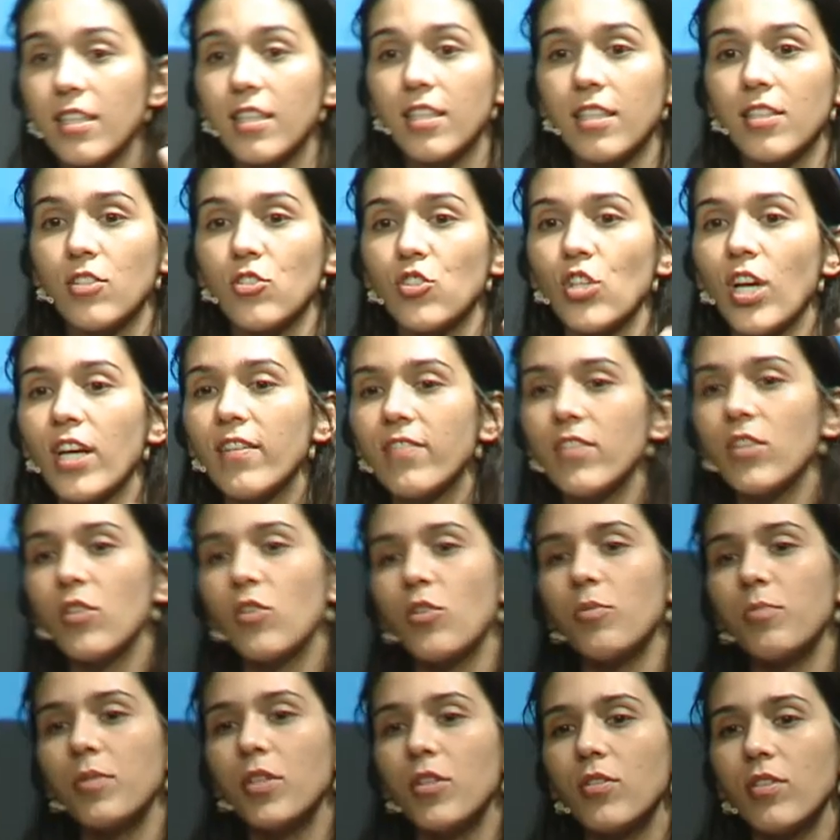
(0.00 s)
the Java
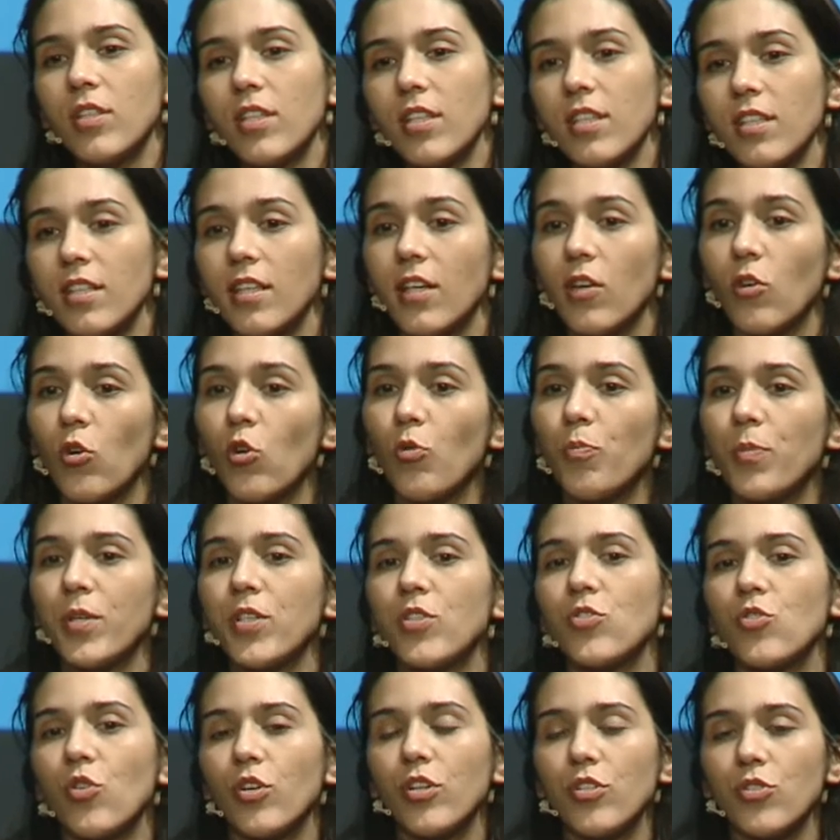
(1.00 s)
community, the open
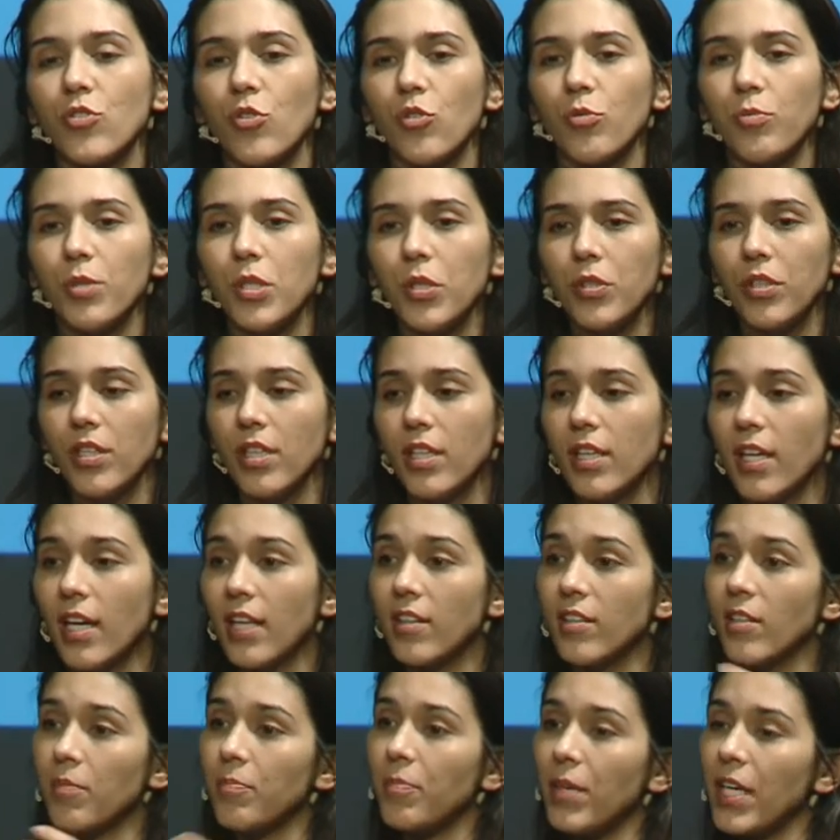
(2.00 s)
source community,
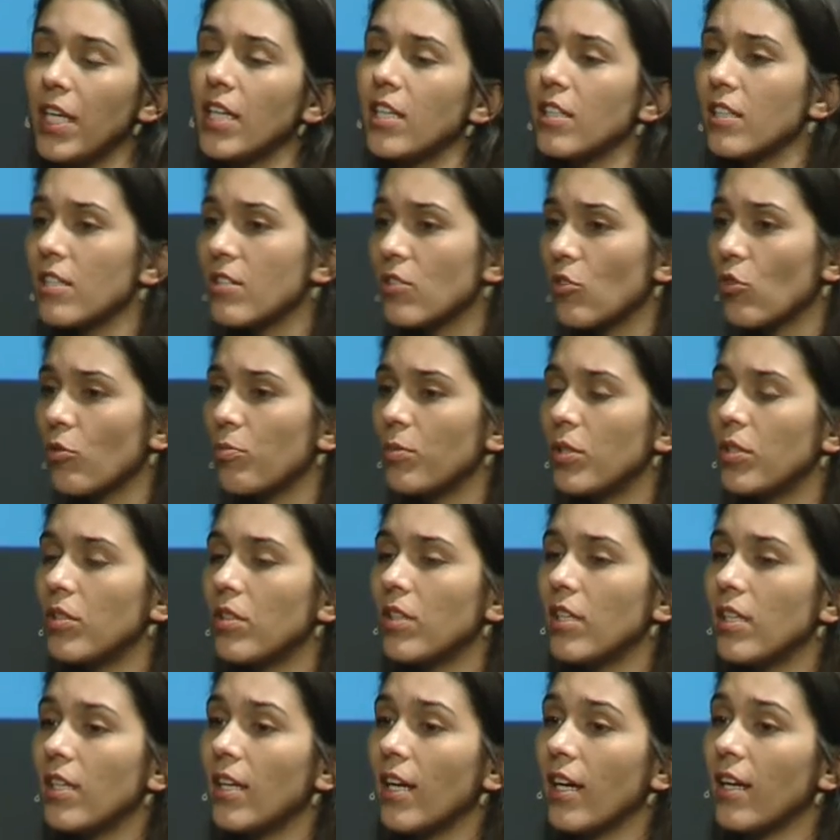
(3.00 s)
and the makers
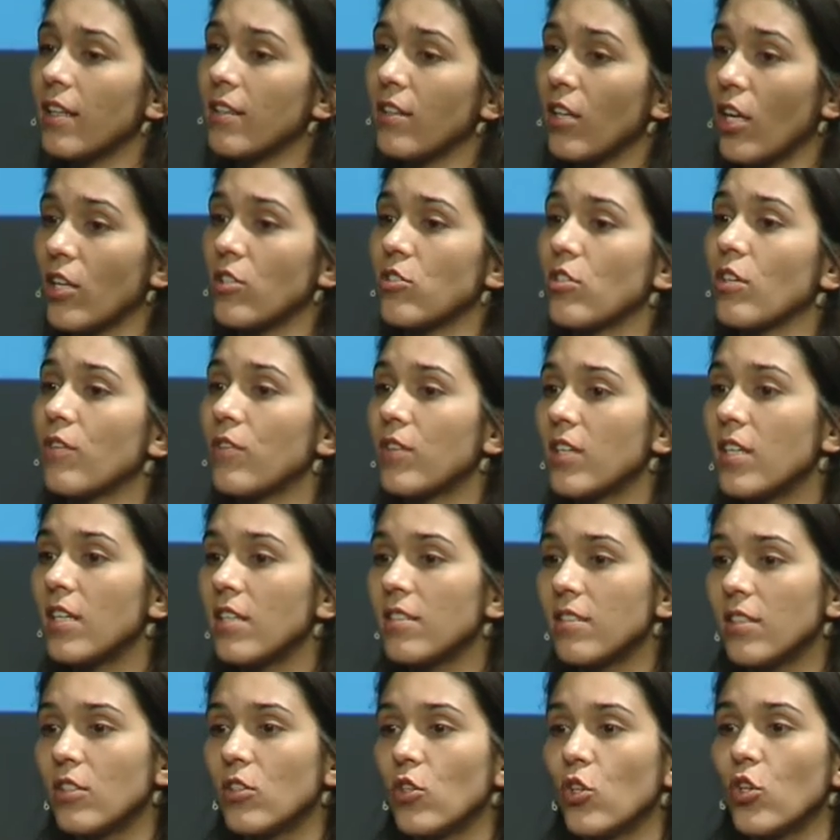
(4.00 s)
community had lots of things
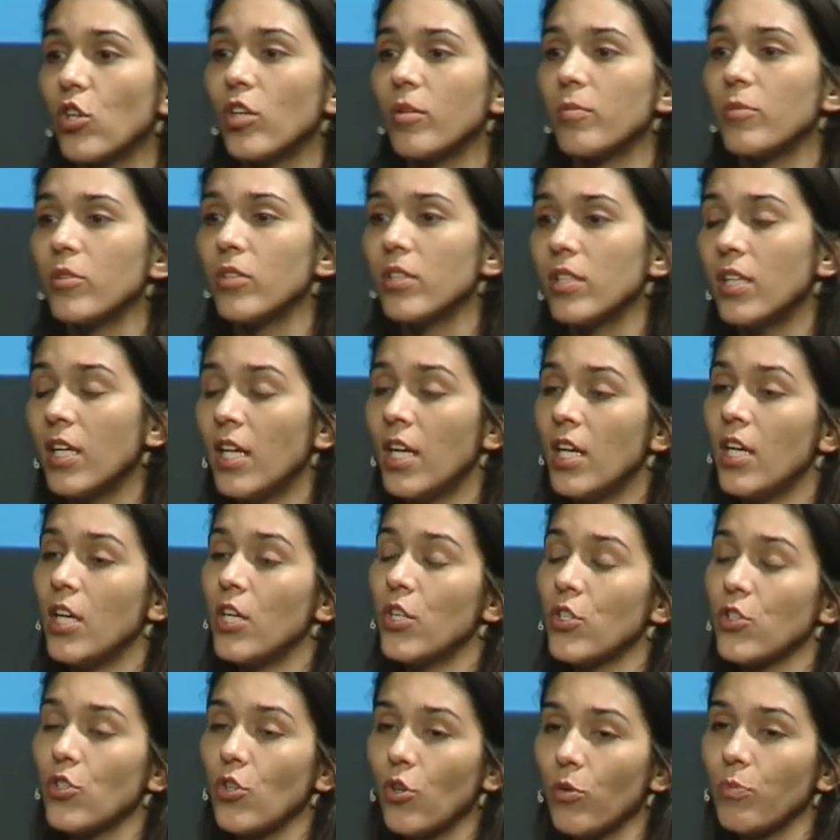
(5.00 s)
in common.
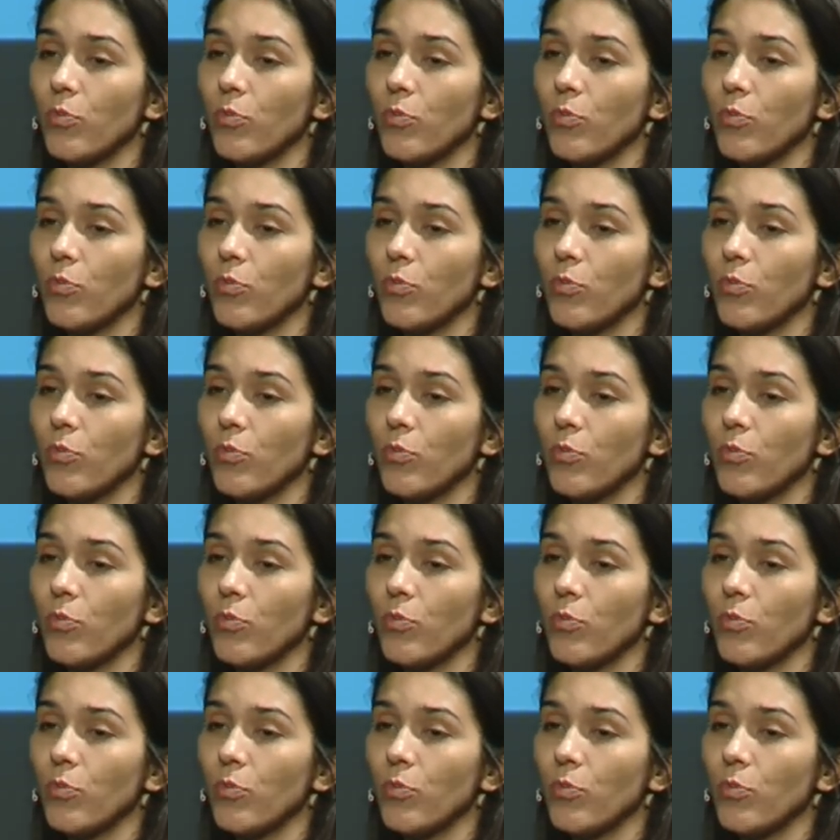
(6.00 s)
So